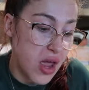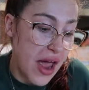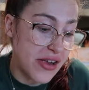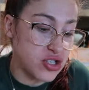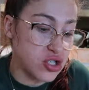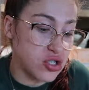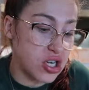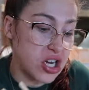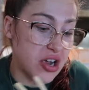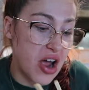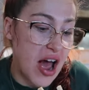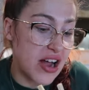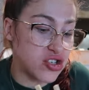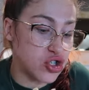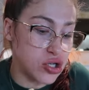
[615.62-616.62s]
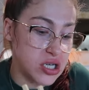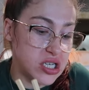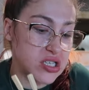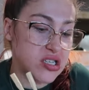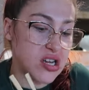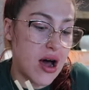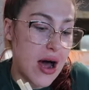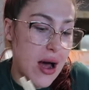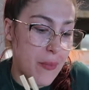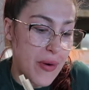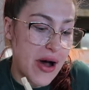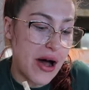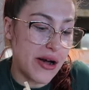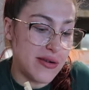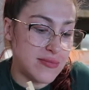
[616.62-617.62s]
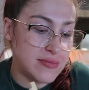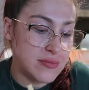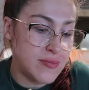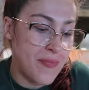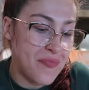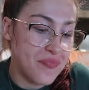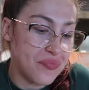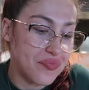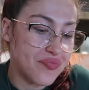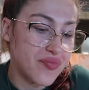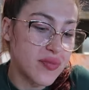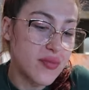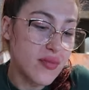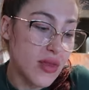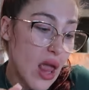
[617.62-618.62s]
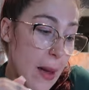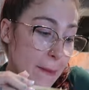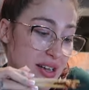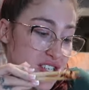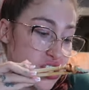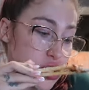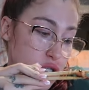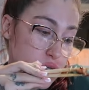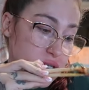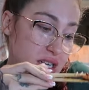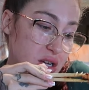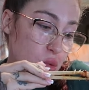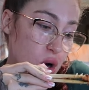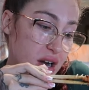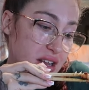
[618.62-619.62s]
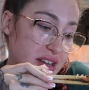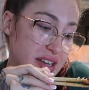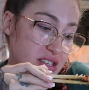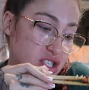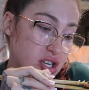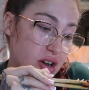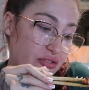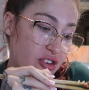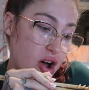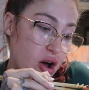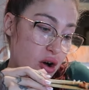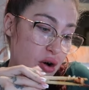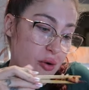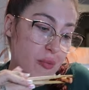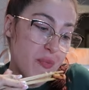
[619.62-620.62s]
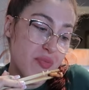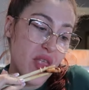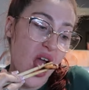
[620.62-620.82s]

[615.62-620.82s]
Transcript: And you could have got treated to hot pot. But you didn't want to answer the phone.